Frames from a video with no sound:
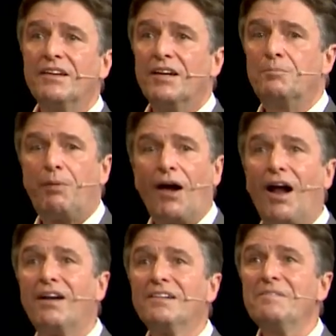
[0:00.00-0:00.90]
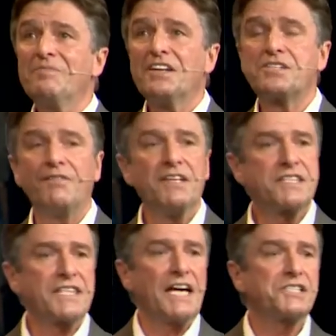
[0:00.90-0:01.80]
And Paul is giving
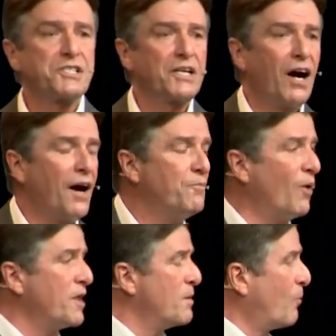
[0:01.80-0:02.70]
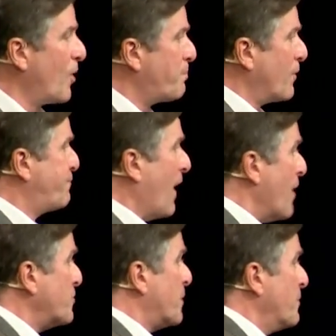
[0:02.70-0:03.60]
thanks to God, one of the more
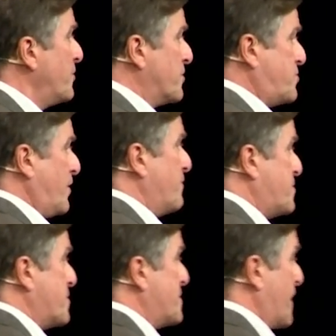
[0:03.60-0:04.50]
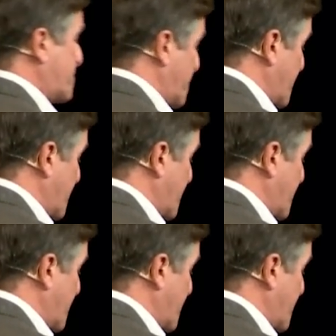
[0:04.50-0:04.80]
profound communion services next to